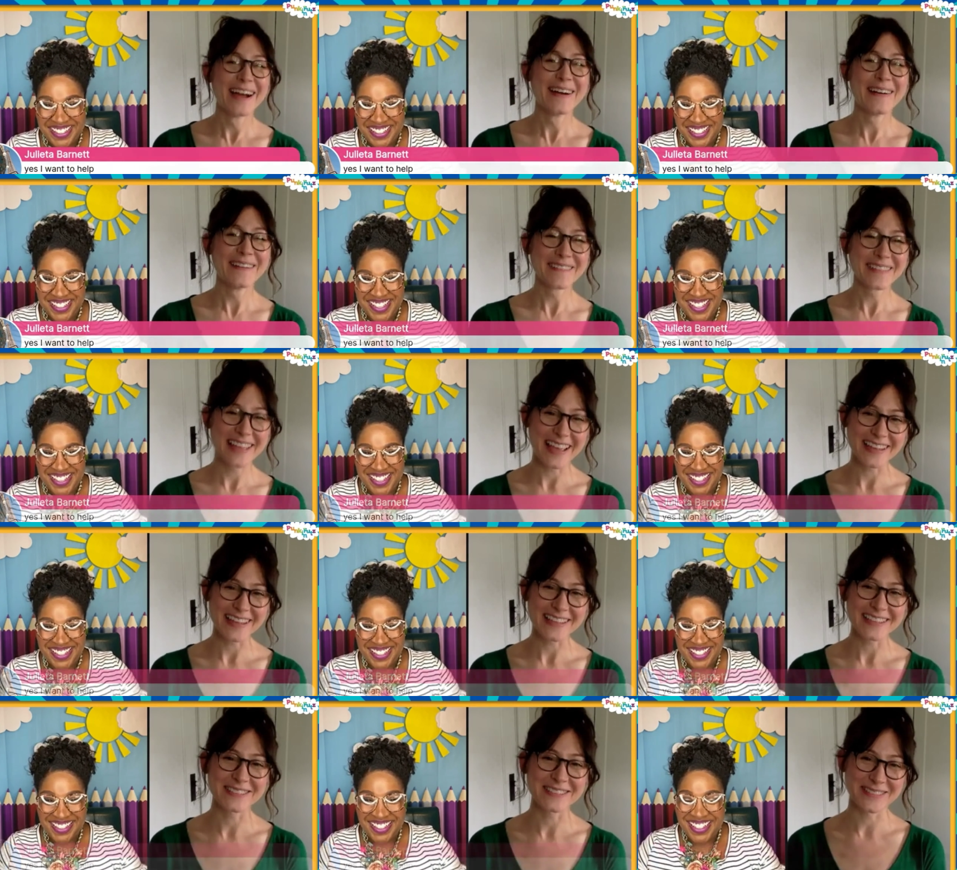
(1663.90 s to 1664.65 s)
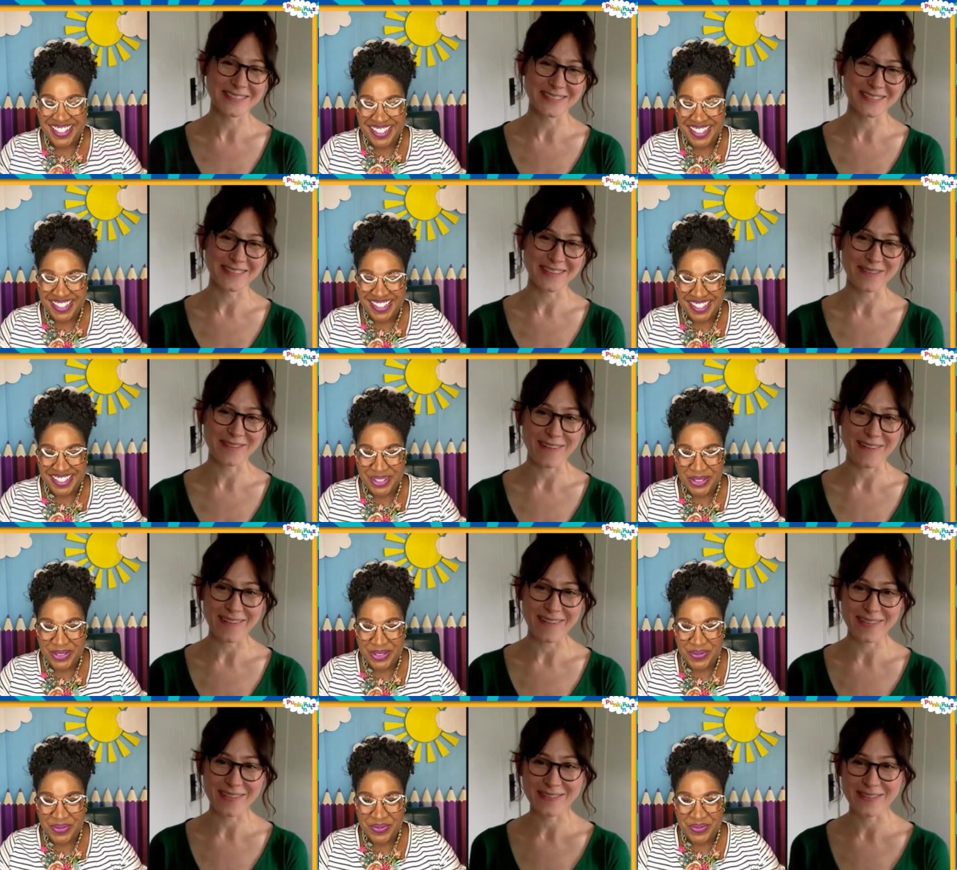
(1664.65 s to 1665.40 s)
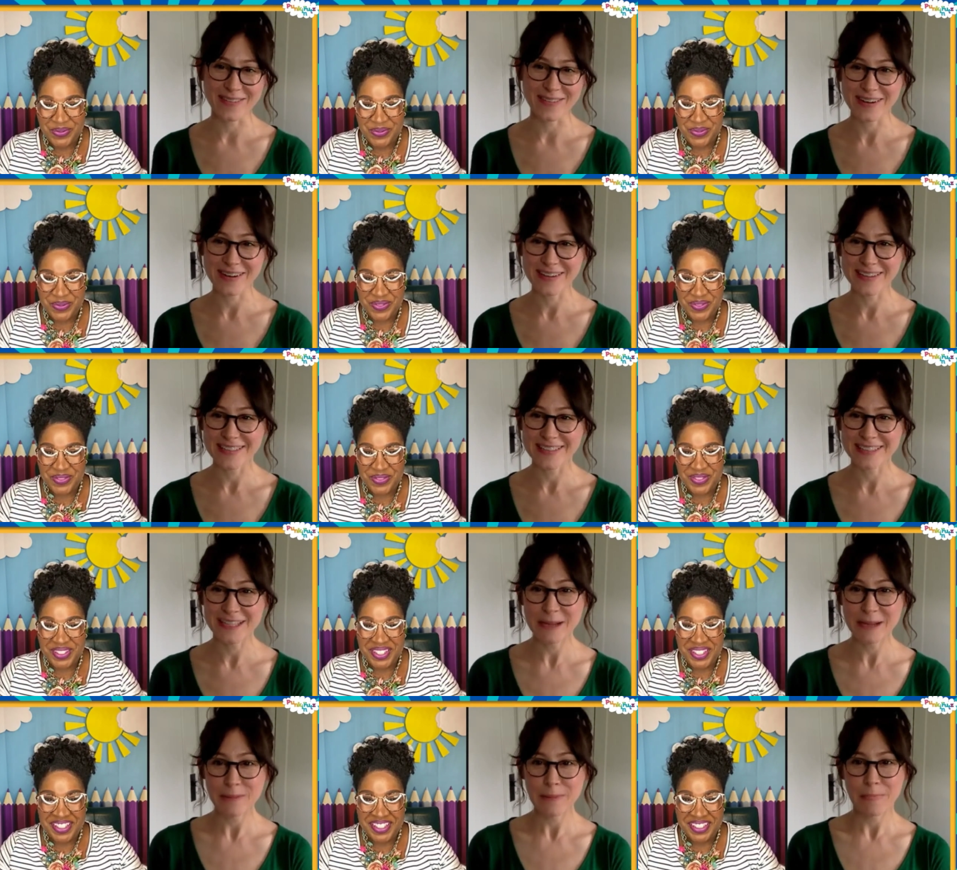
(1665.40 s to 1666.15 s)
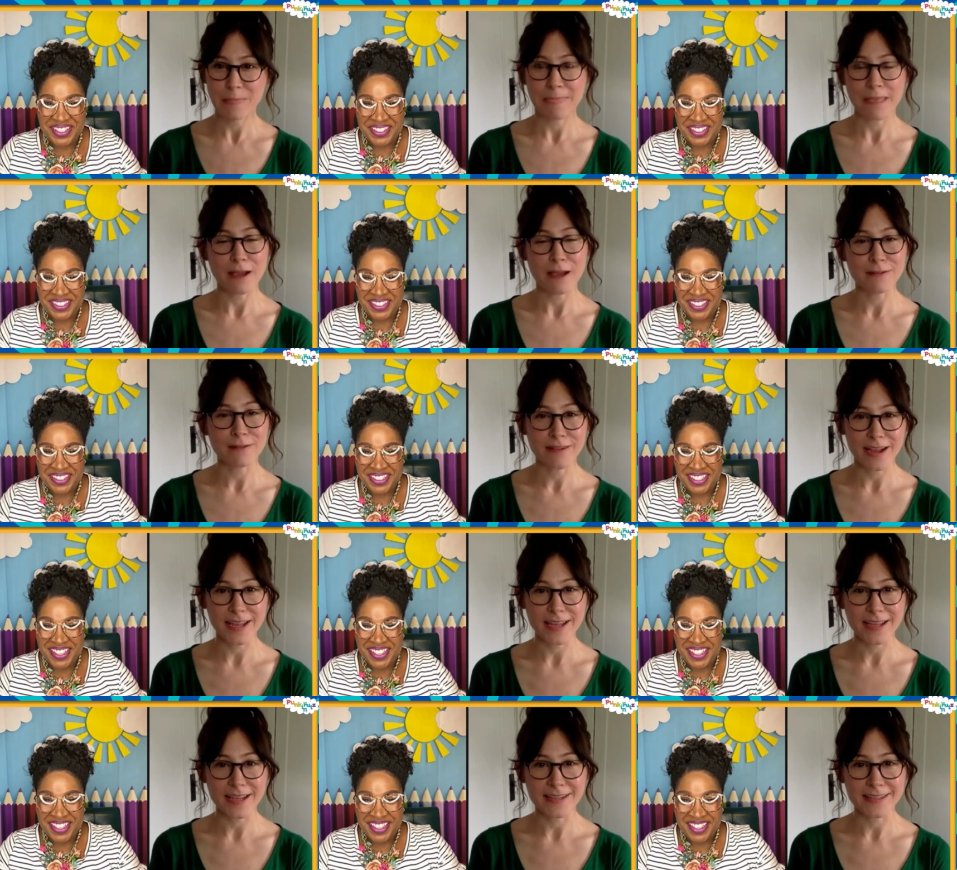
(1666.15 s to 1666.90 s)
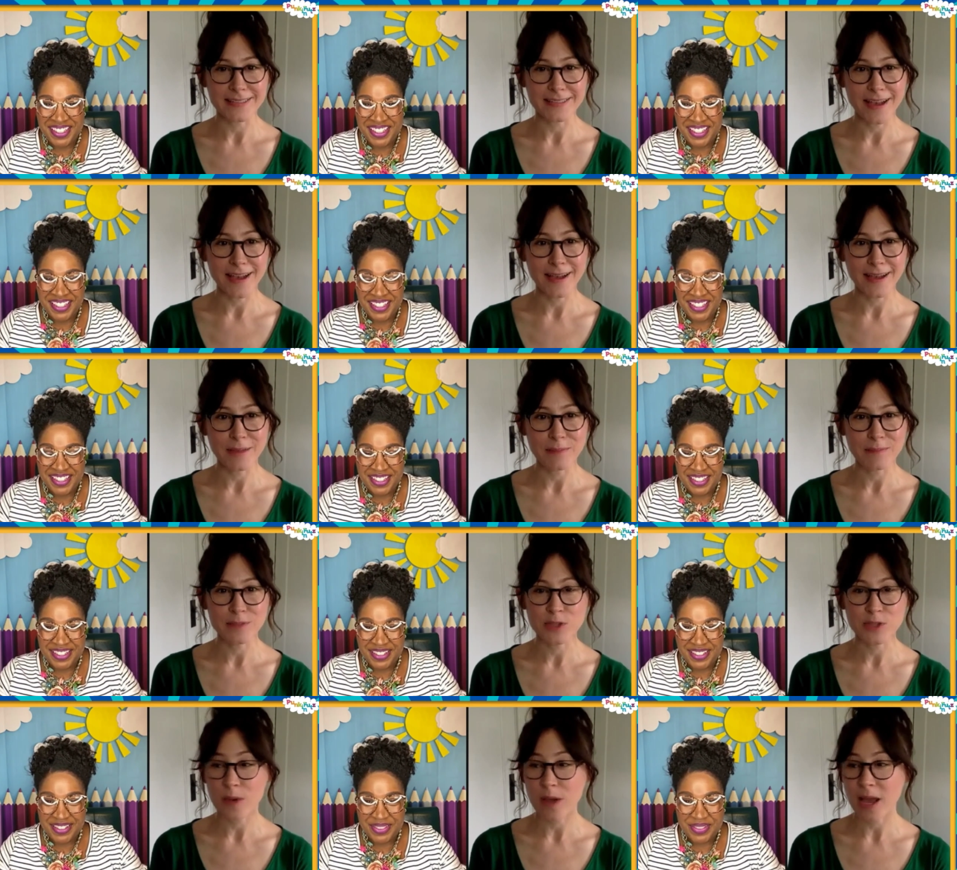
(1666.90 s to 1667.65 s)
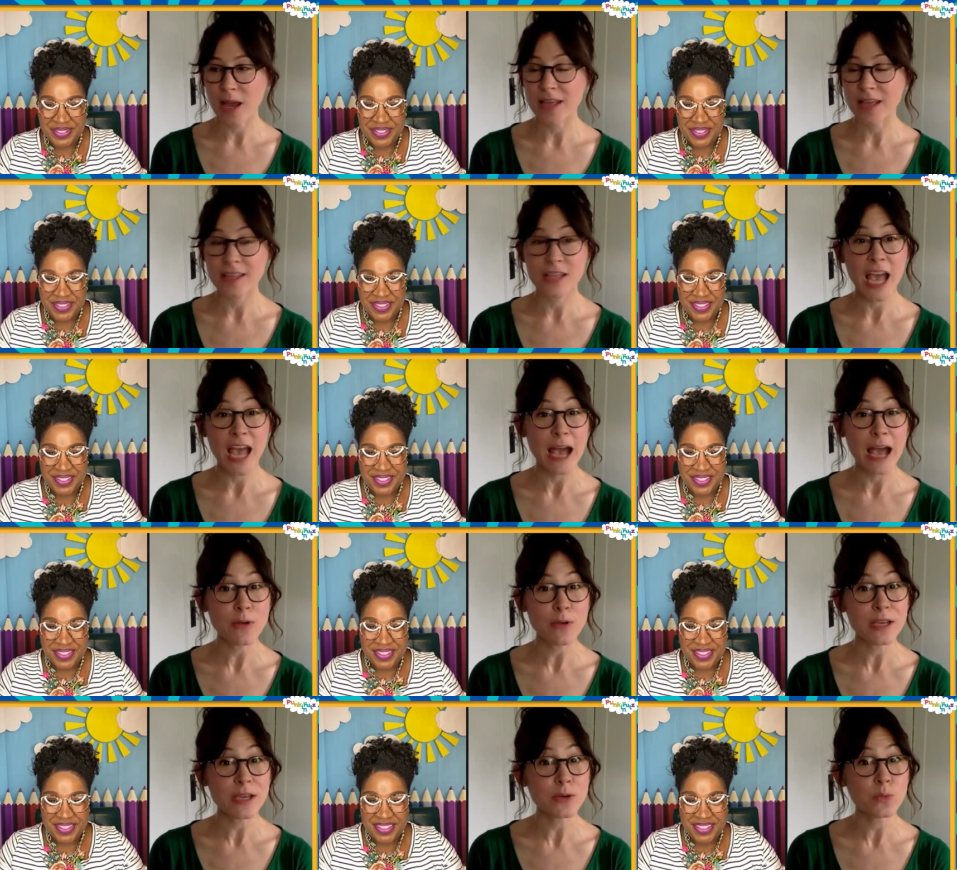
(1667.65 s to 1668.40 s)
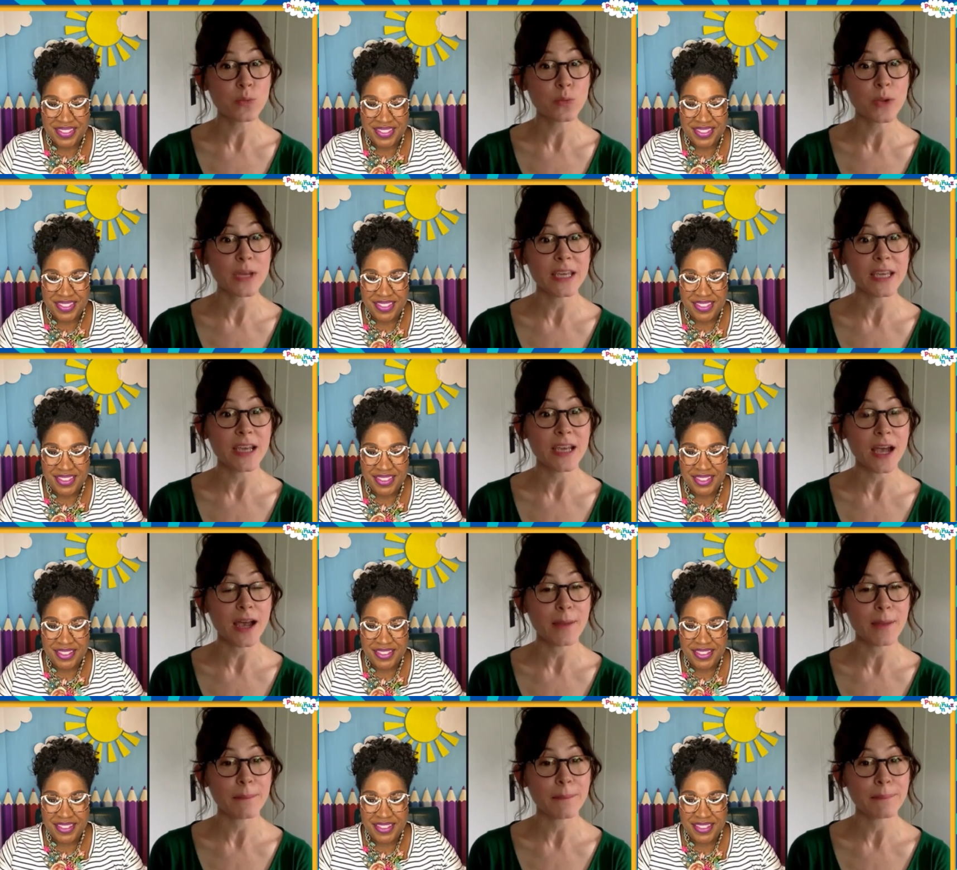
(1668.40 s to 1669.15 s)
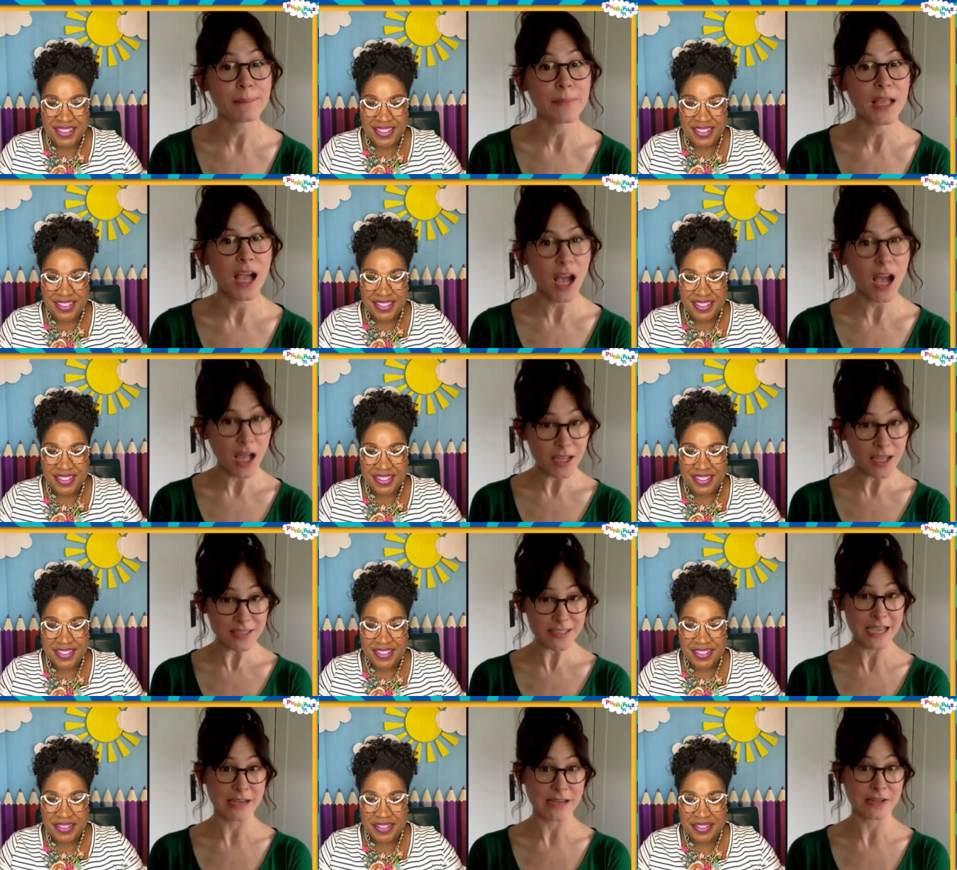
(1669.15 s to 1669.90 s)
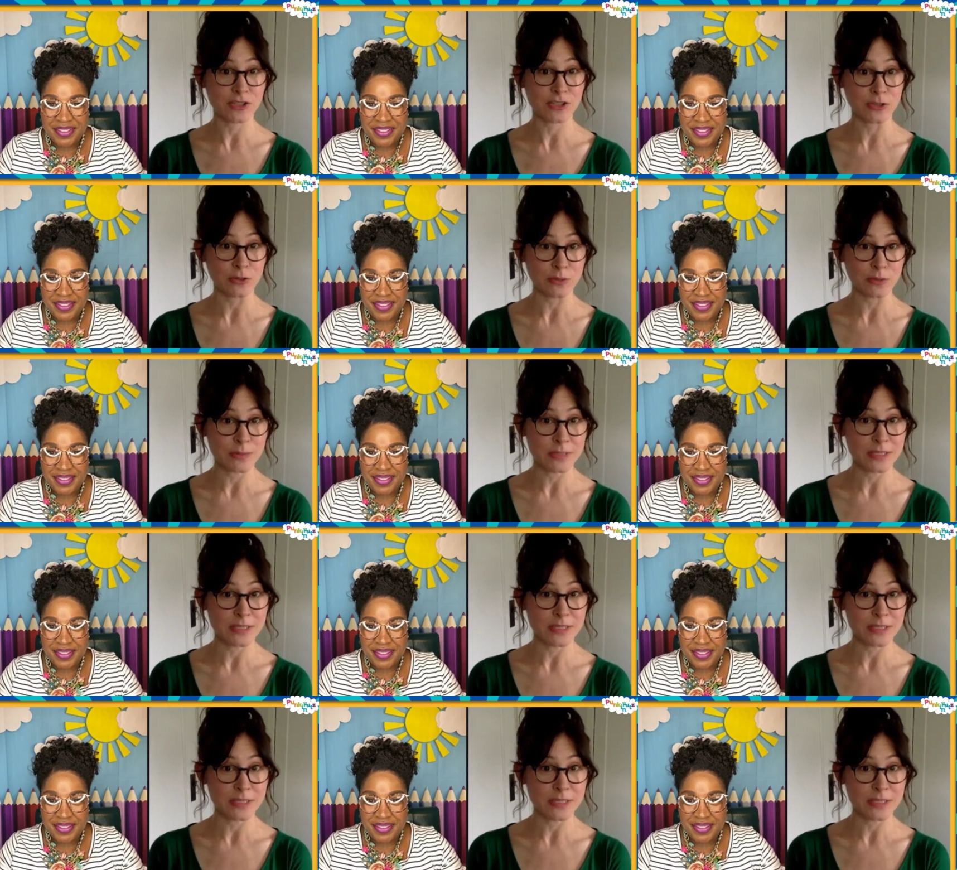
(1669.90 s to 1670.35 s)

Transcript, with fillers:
Speaker 1: Yes, you do love all the words. All right. So how can we contact you, Mrs.